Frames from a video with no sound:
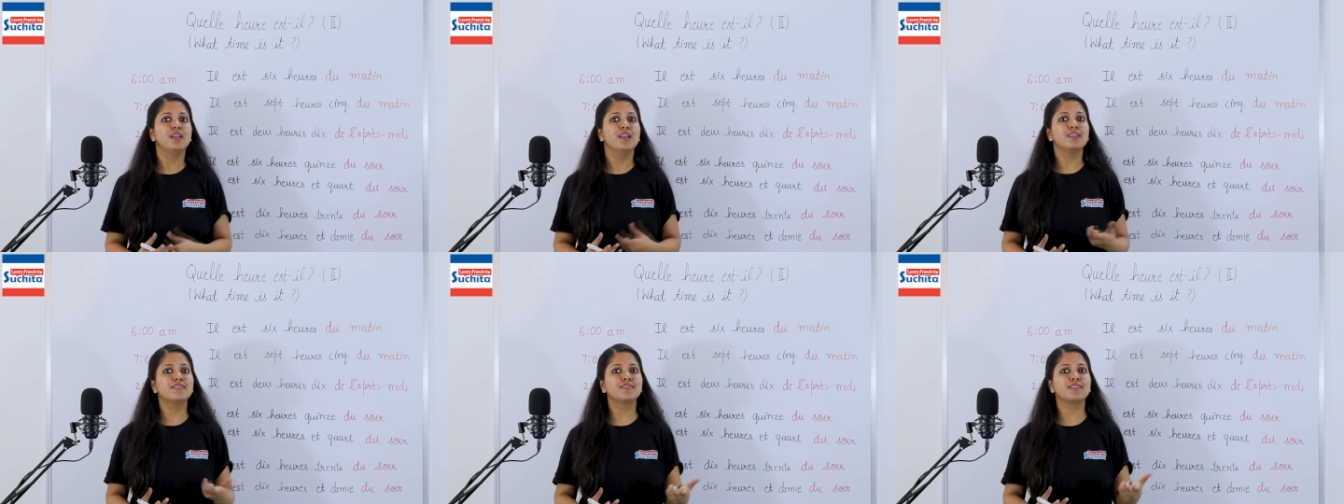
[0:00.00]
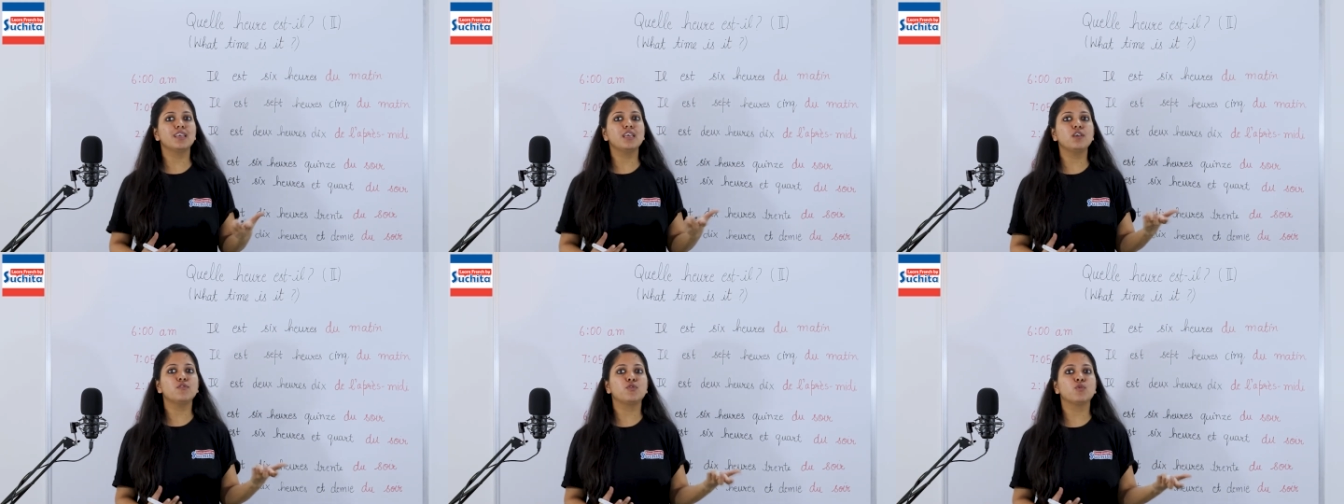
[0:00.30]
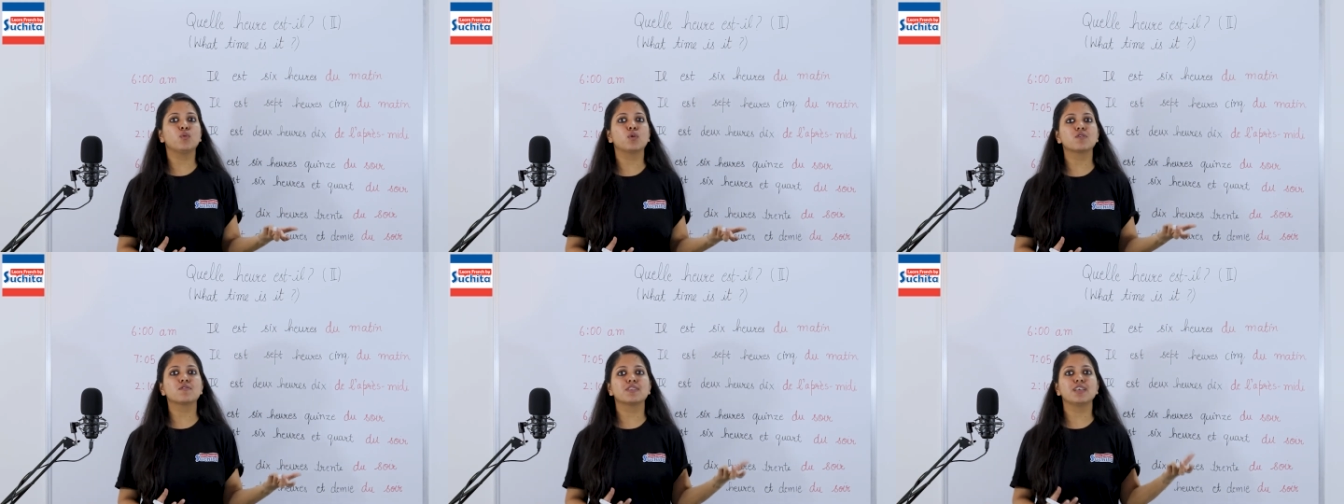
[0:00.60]
Let's say if
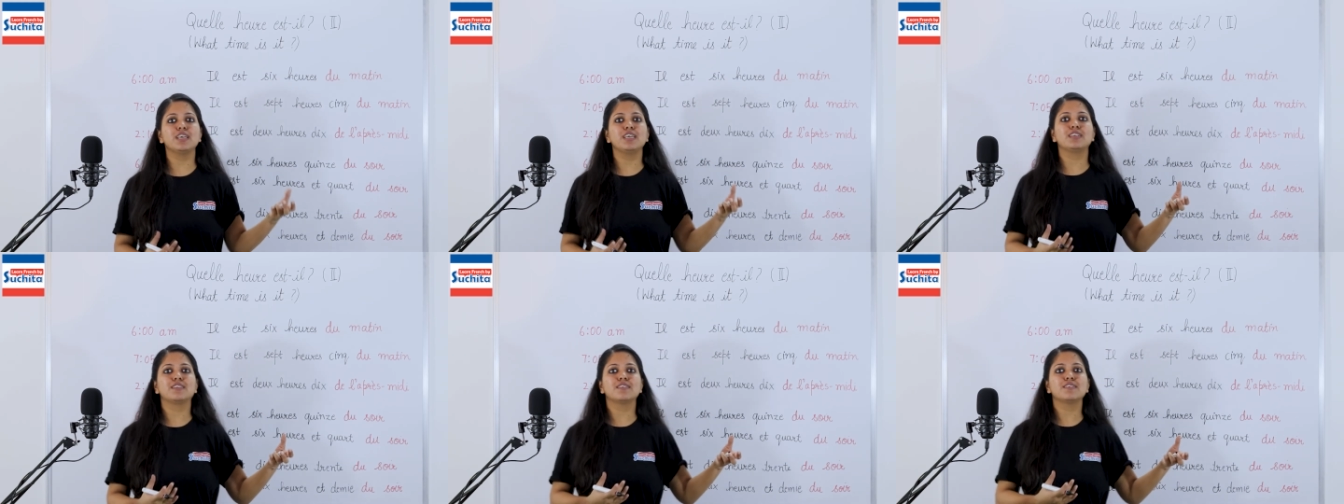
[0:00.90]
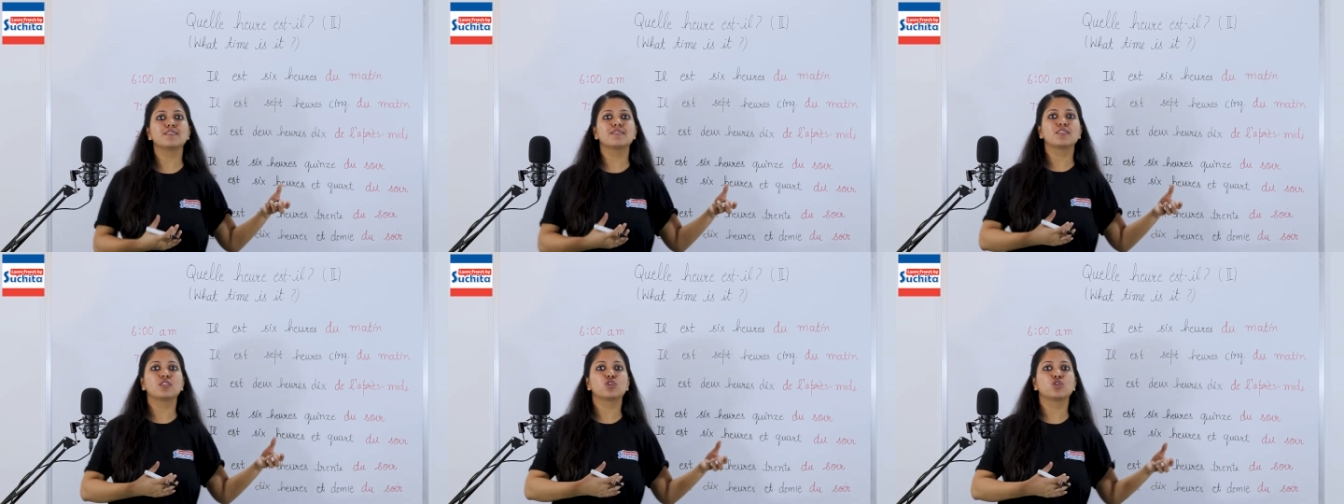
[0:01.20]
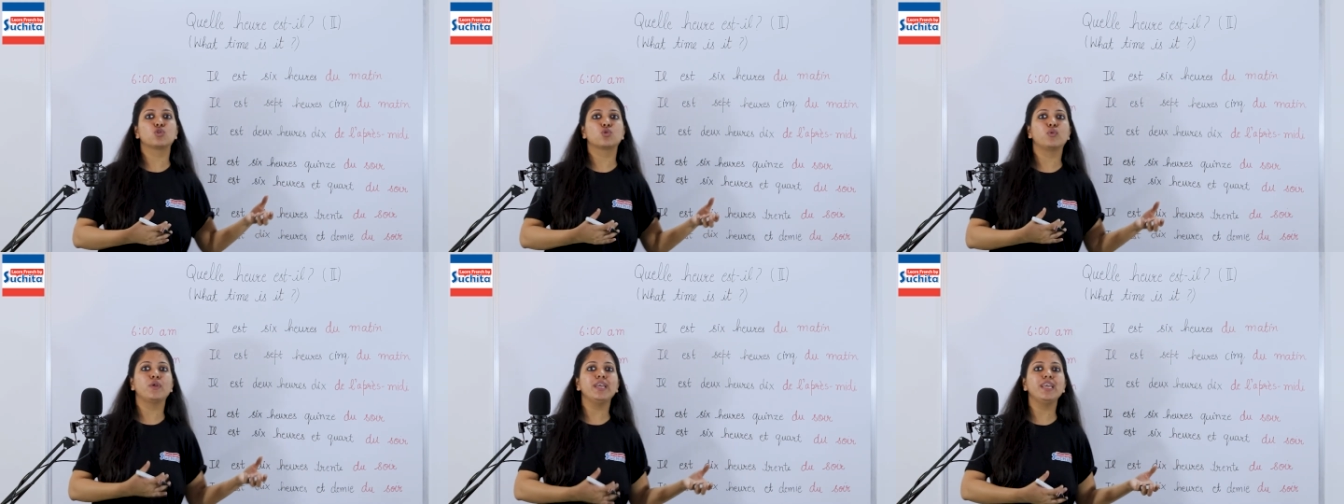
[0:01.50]
you want to say it is
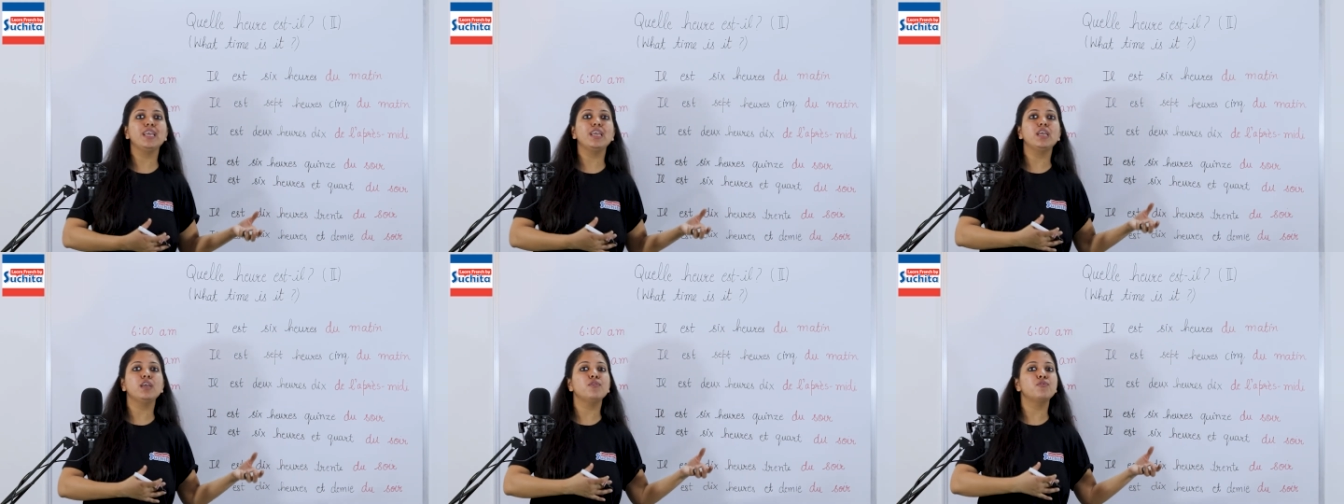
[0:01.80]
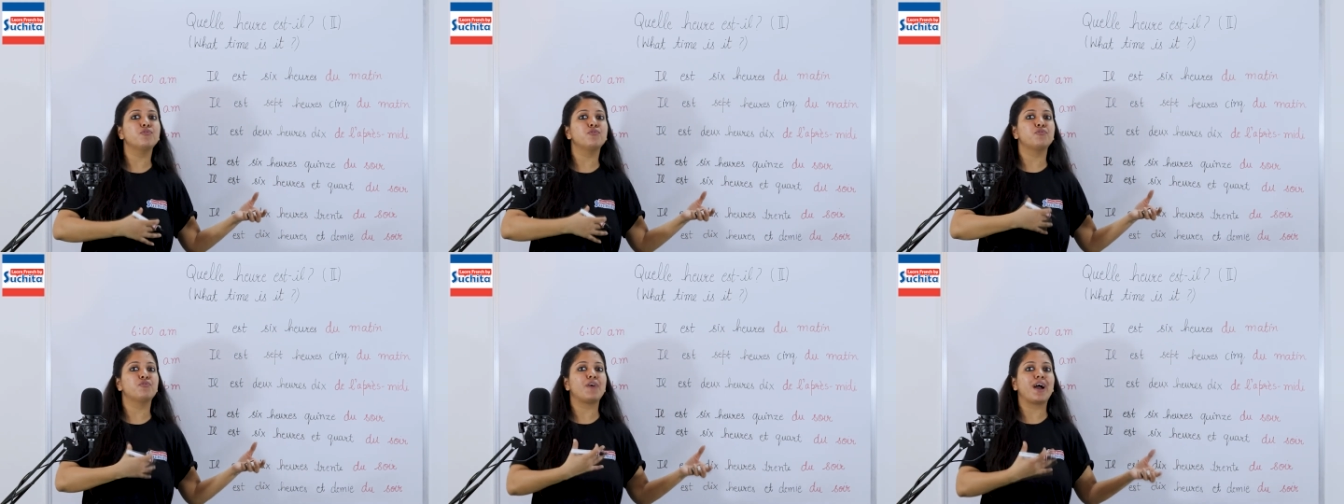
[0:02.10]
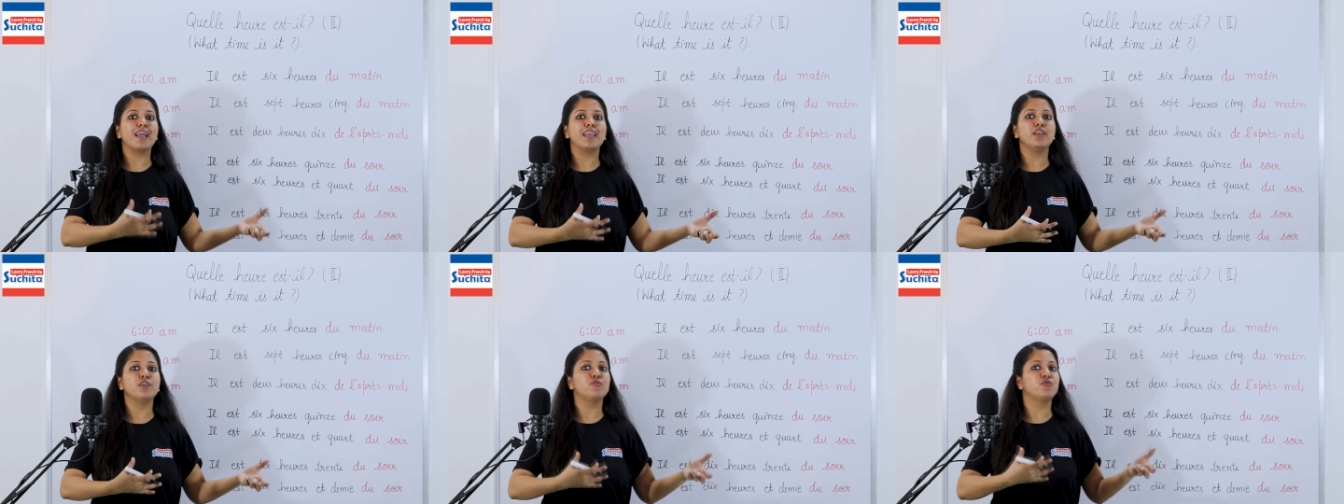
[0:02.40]

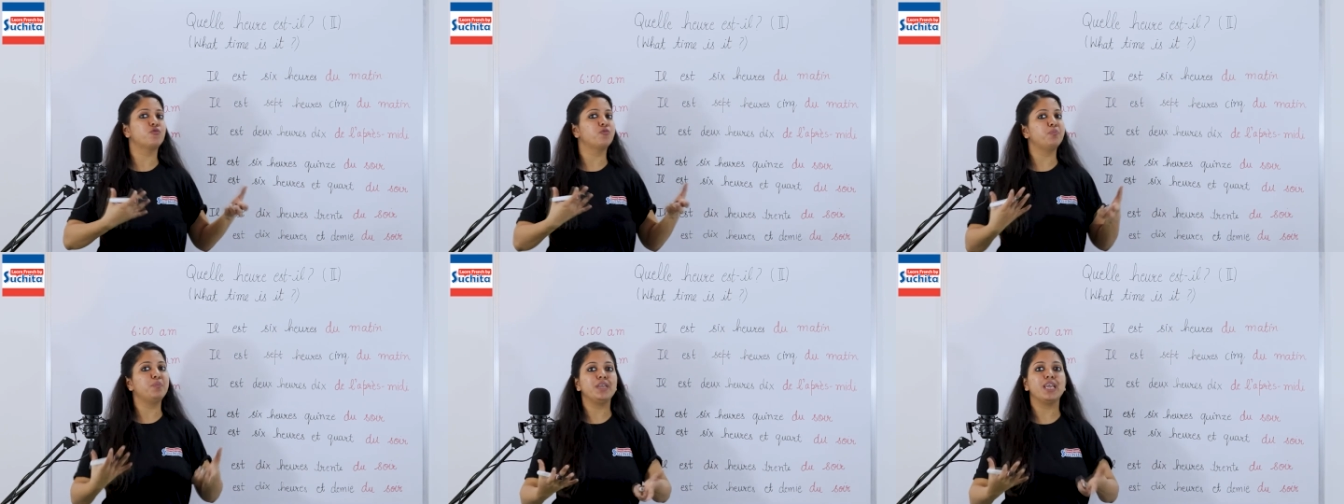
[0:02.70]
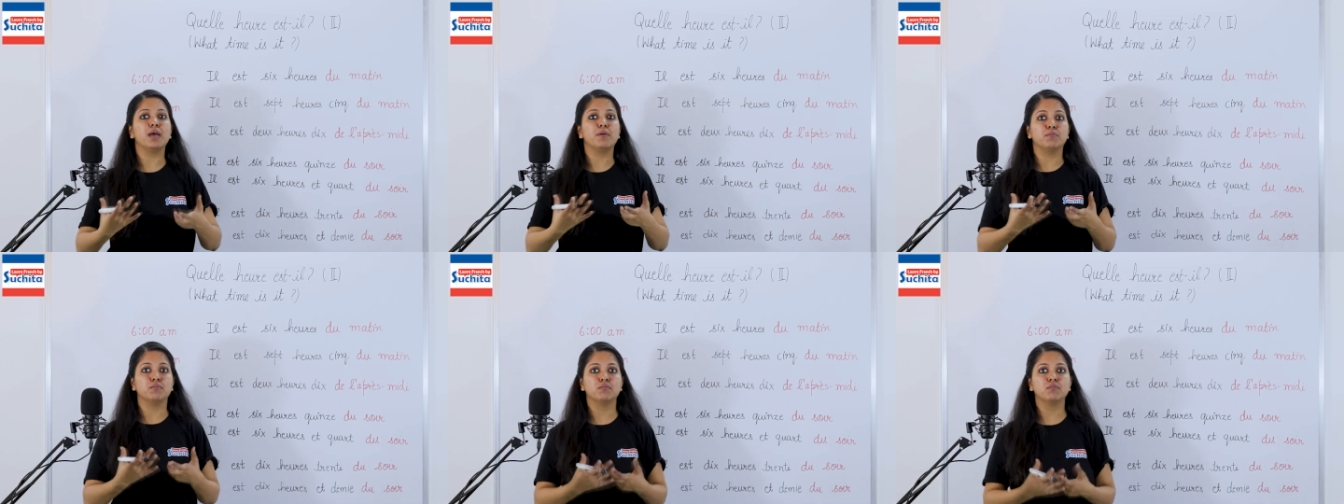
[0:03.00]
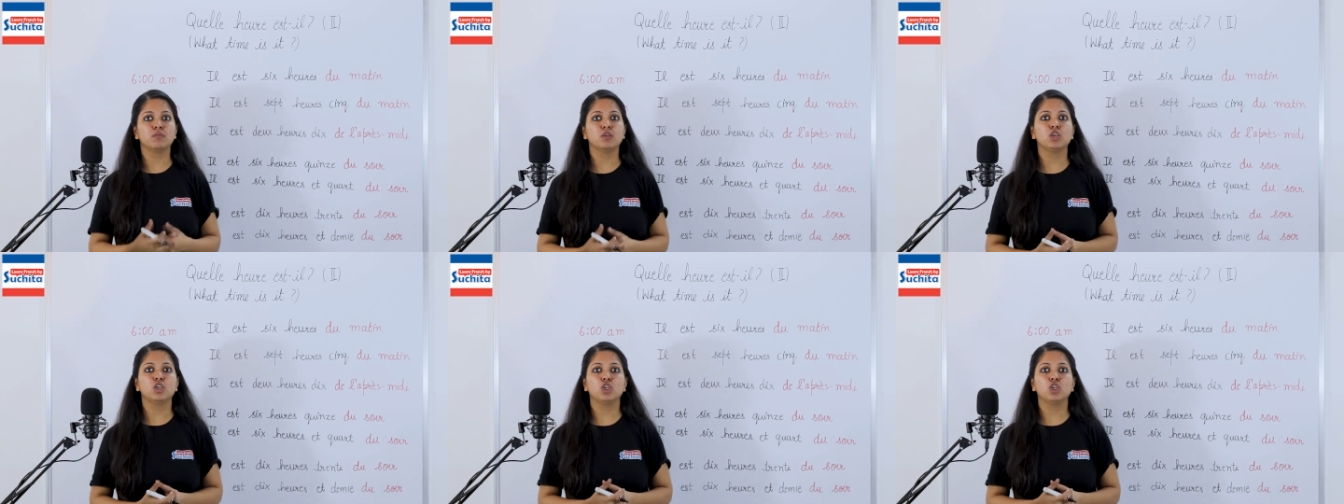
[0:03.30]
3:05 p.m.